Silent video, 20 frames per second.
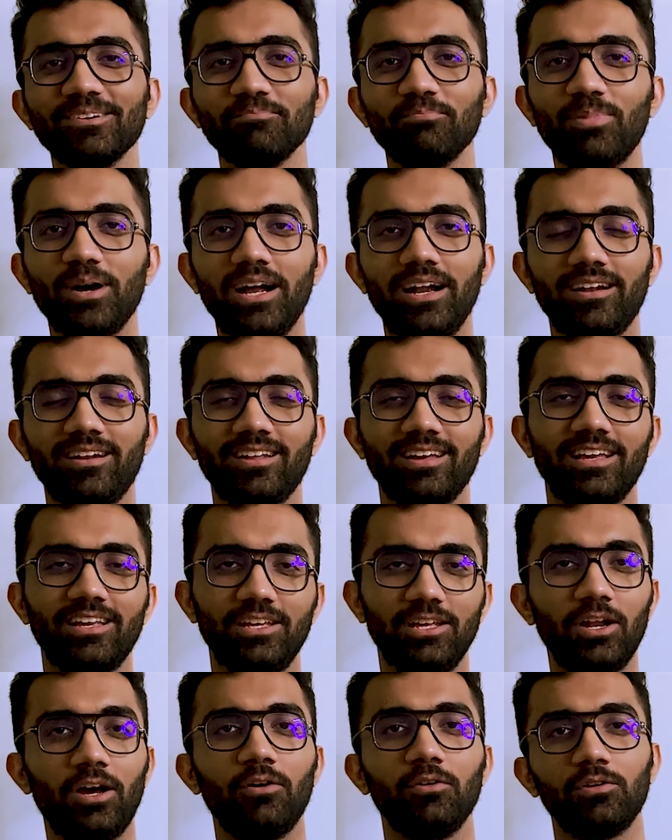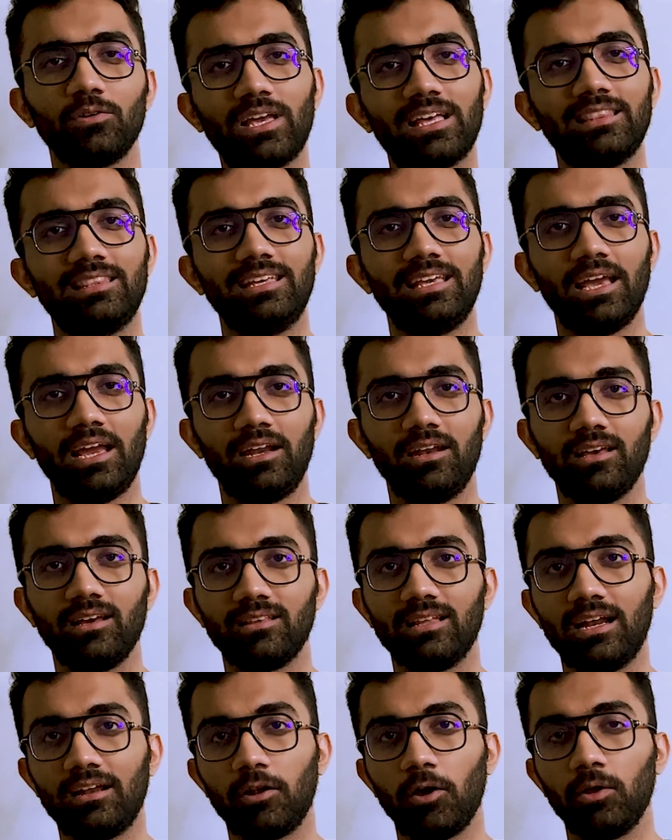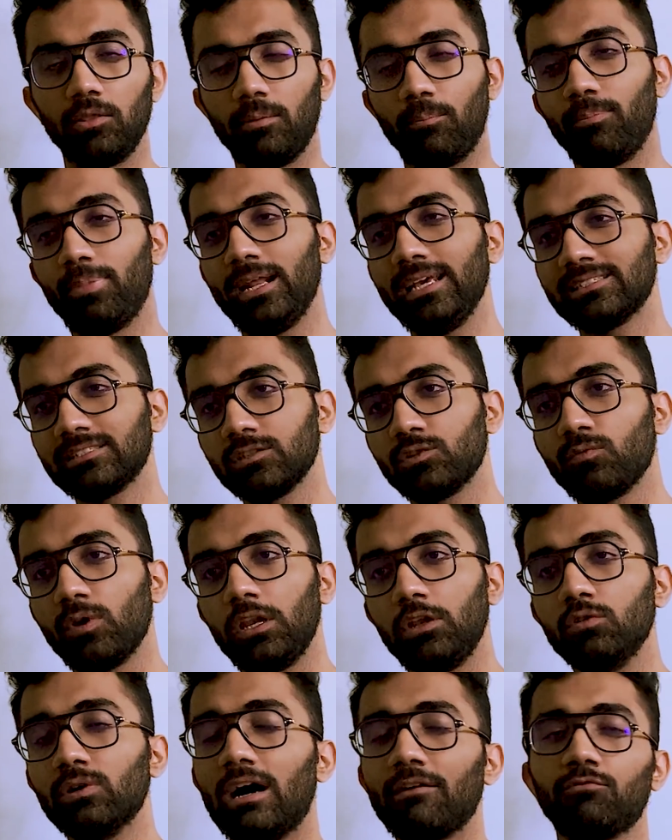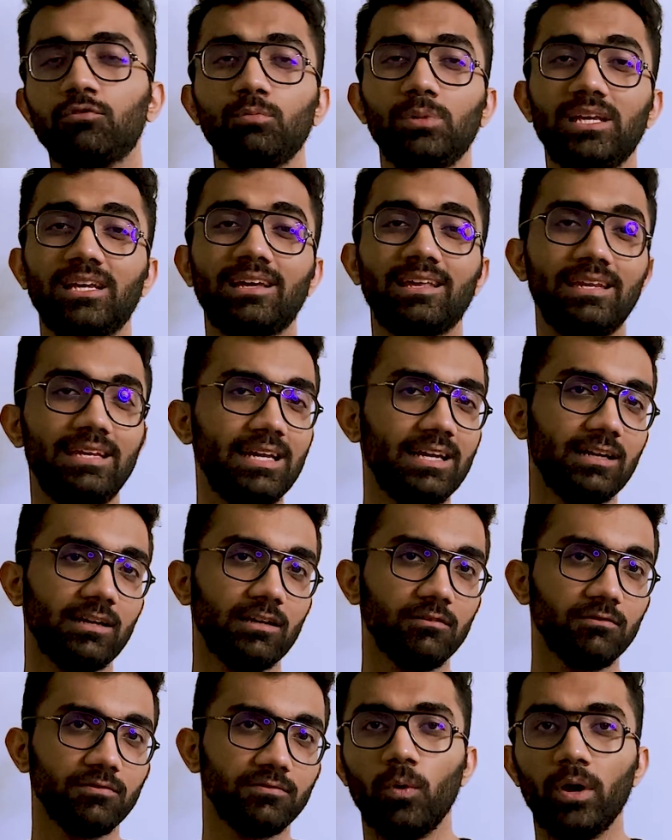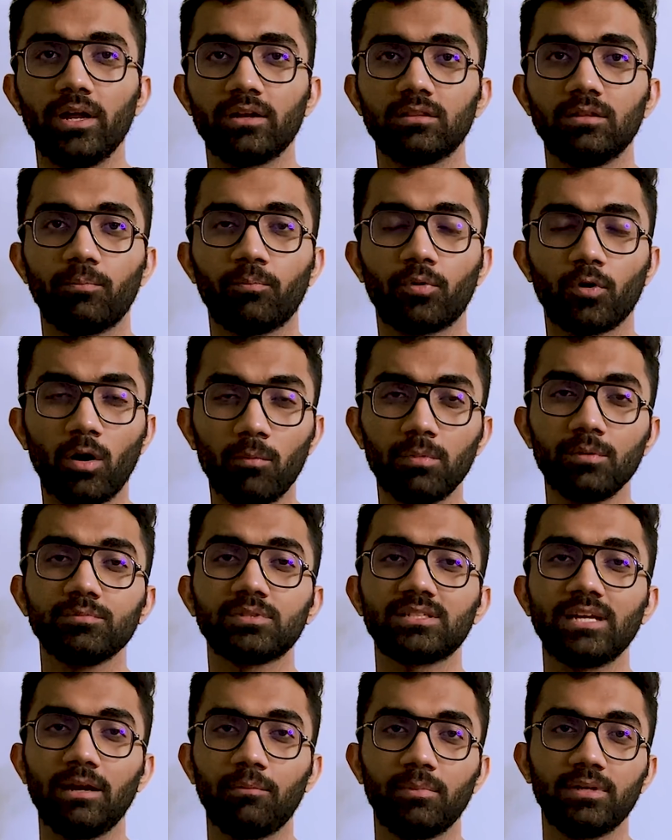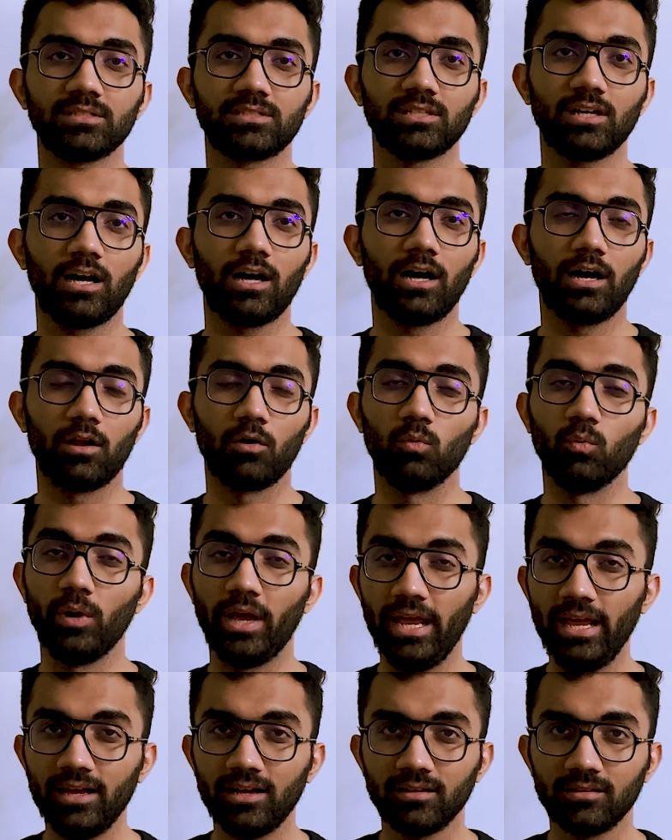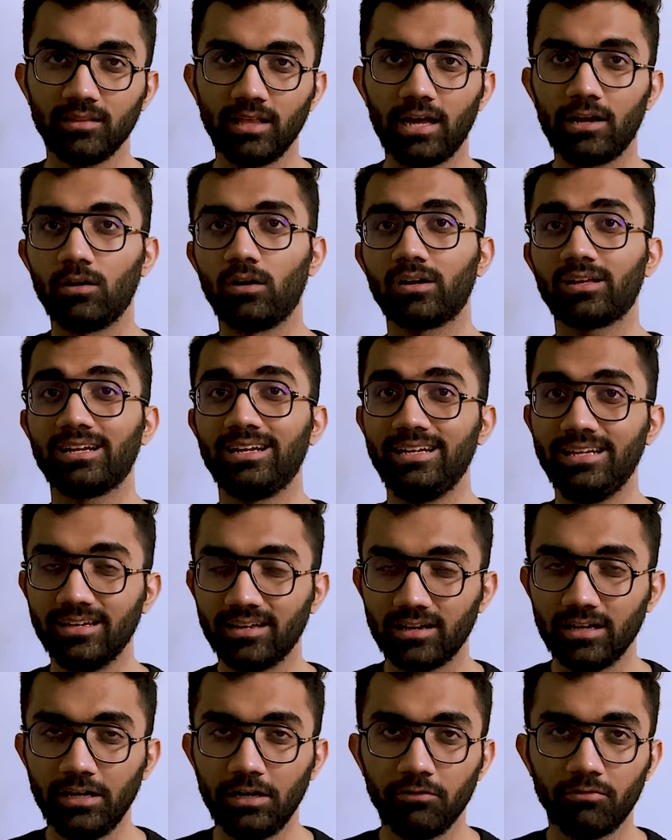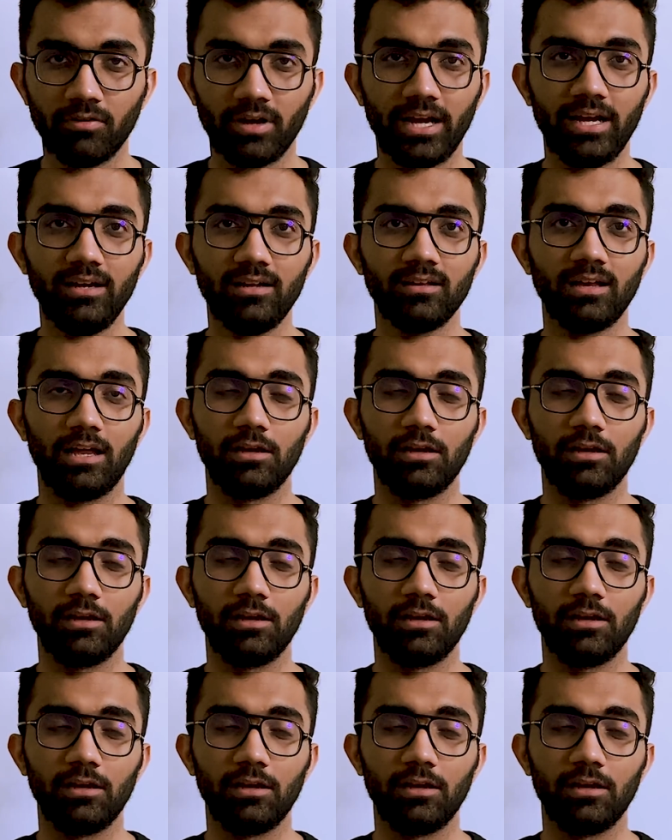But you know, you get the idea that the places where you have to be creative, where the problem statements are vague, they are not clearly defined,